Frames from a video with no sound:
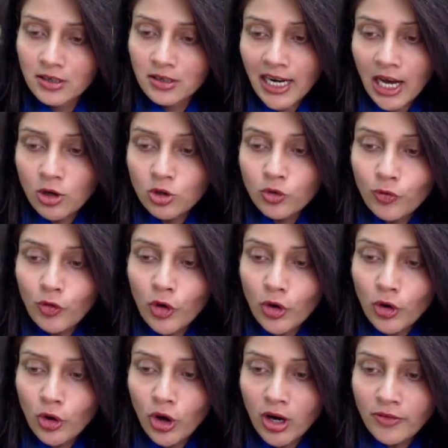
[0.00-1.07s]
An
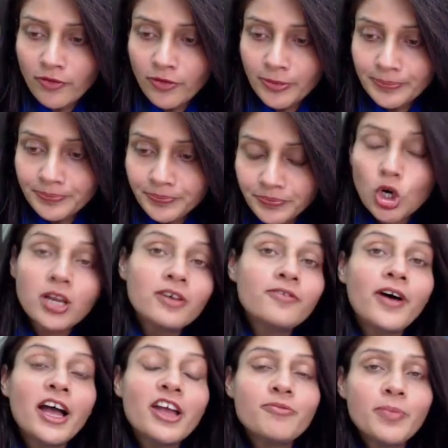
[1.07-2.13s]
outflow of
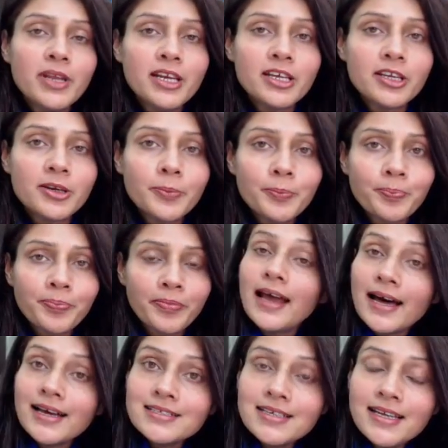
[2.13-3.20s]
$5 million.
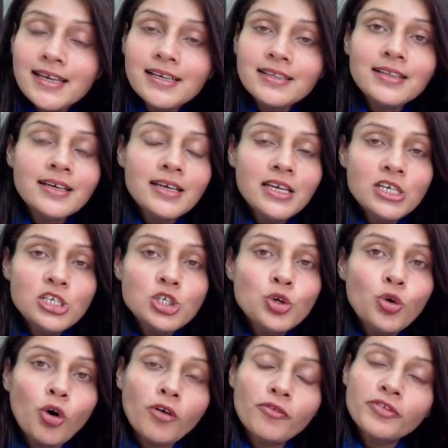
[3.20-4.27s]
And lastly, the
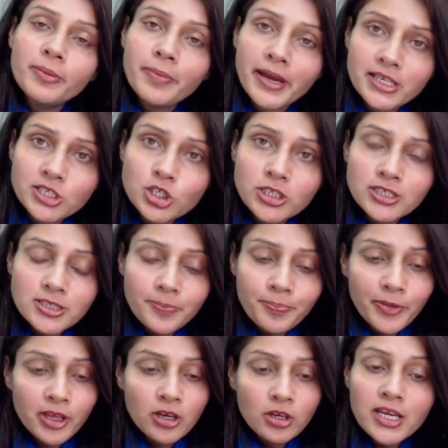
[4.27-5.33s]
issue of debentures.
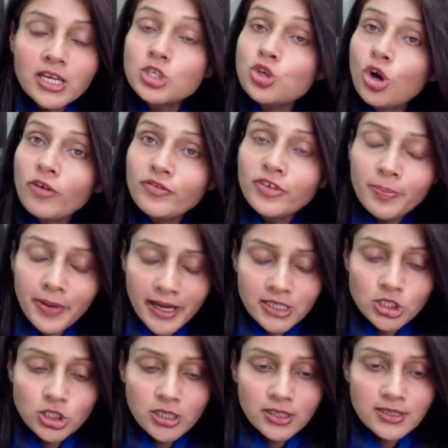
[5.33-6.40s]
Through the issue of
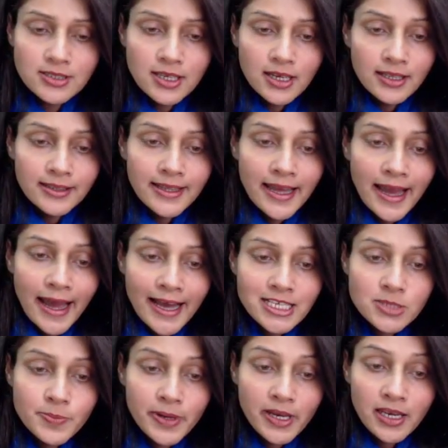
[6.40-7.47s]
debentures, there
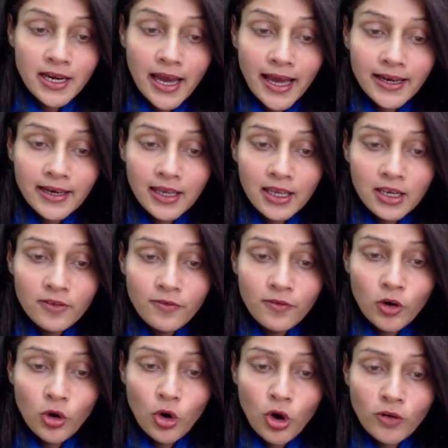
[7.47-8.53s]
has been an
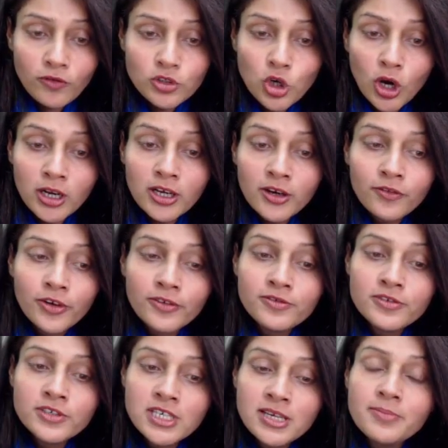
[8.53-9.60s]
inflow of
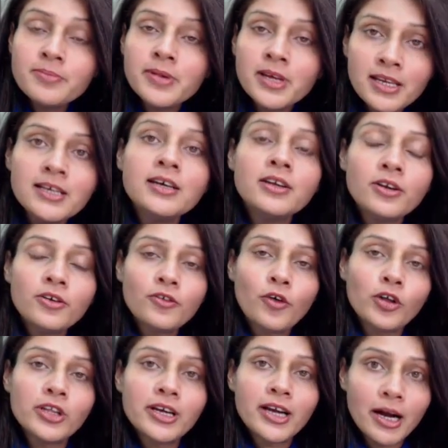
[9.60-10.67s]
$50 million
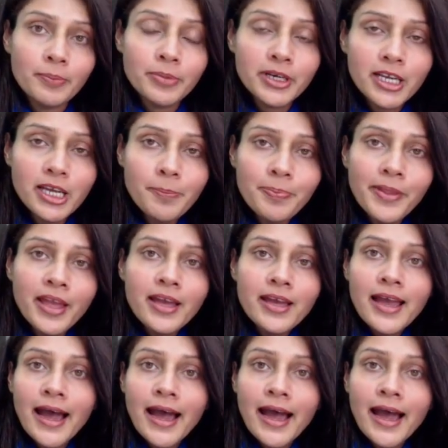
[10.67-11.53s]
for the company.